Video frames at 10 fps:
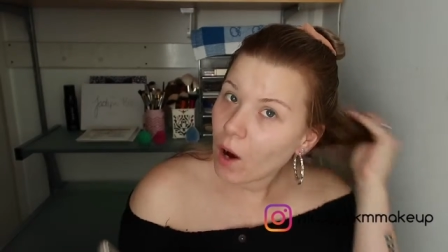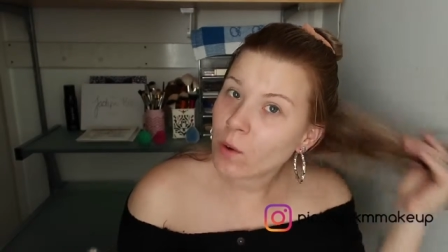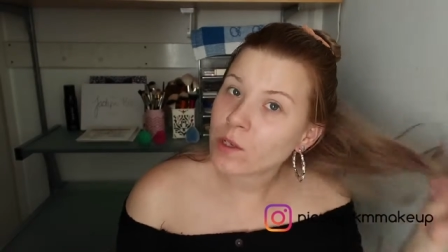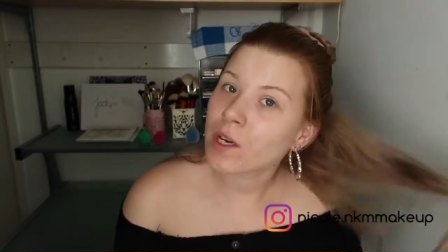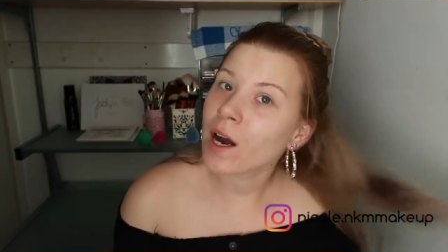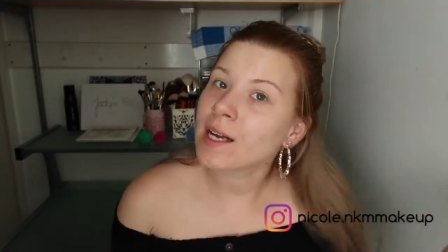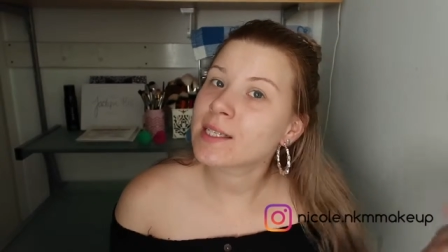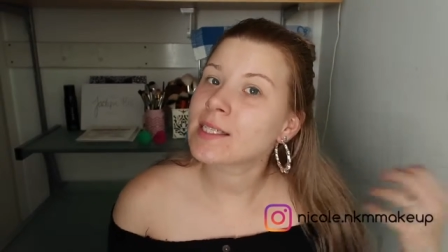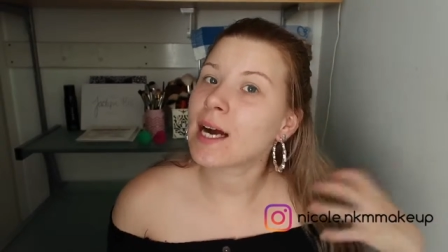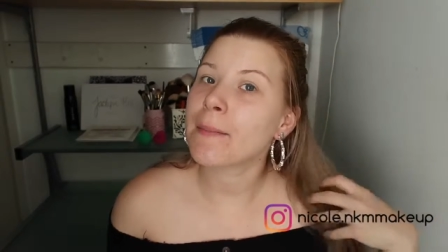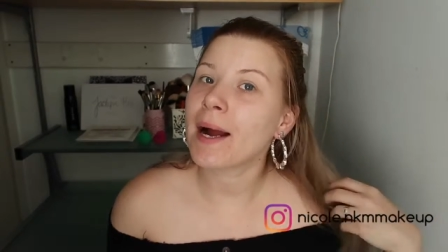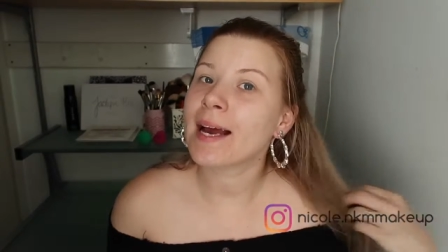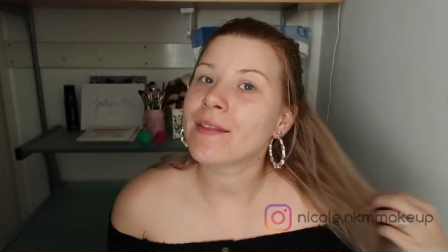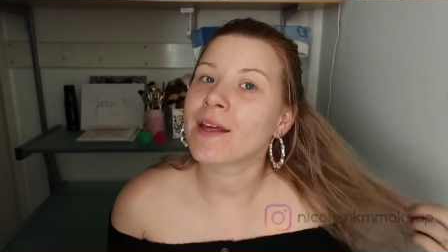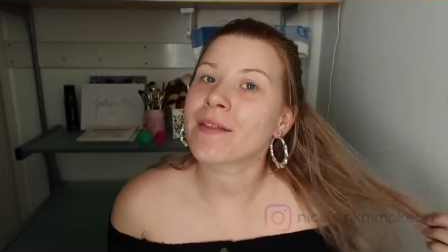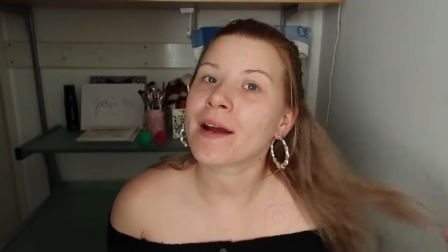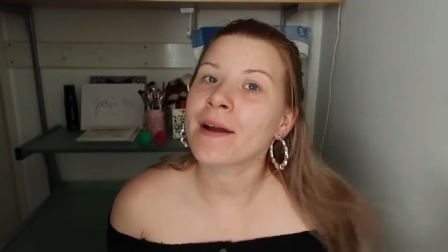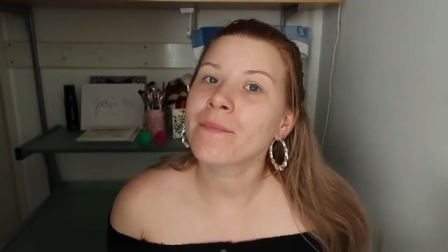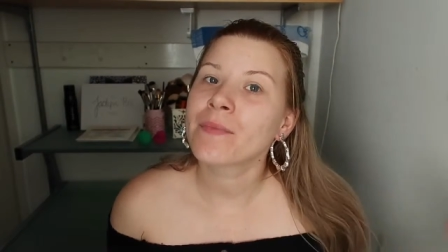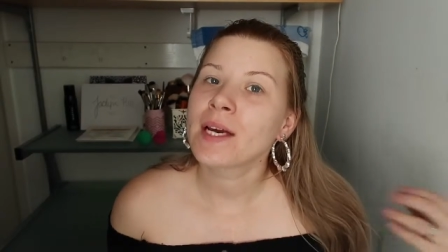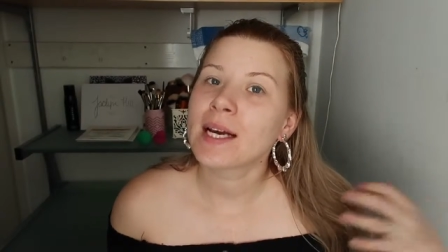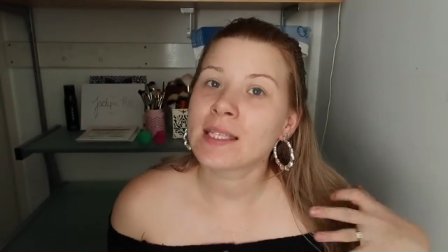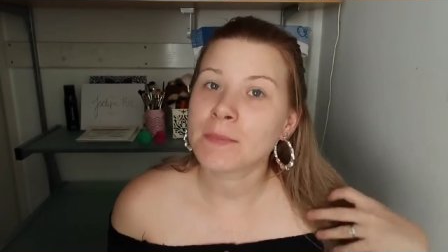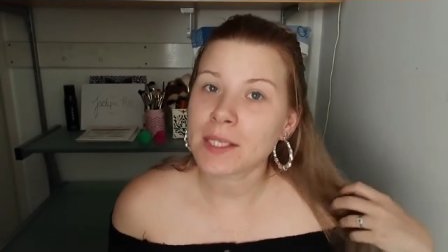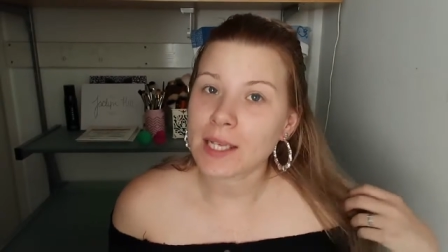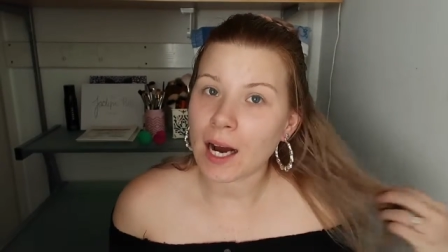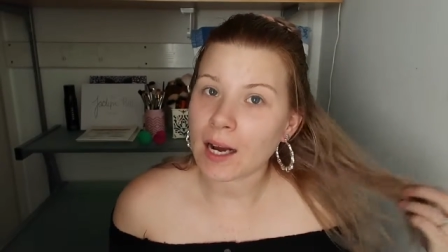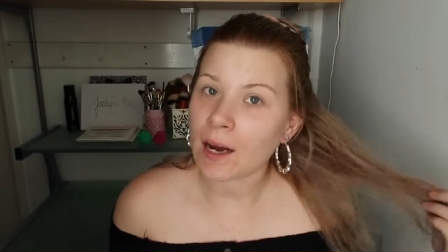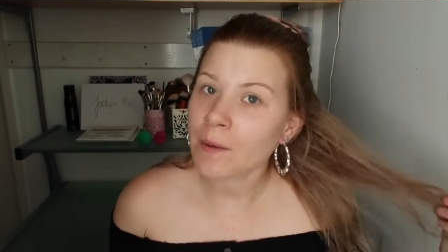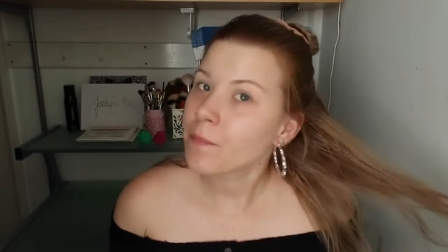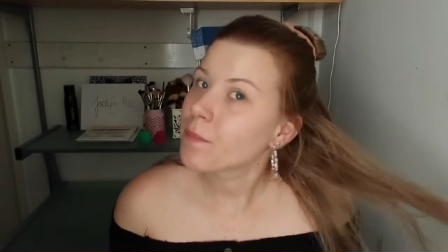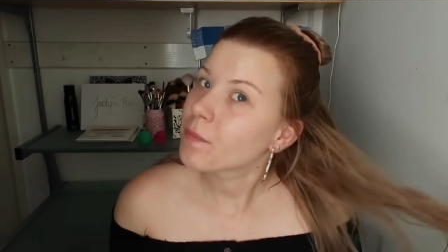also I did dye my hair the other day it's a bit darker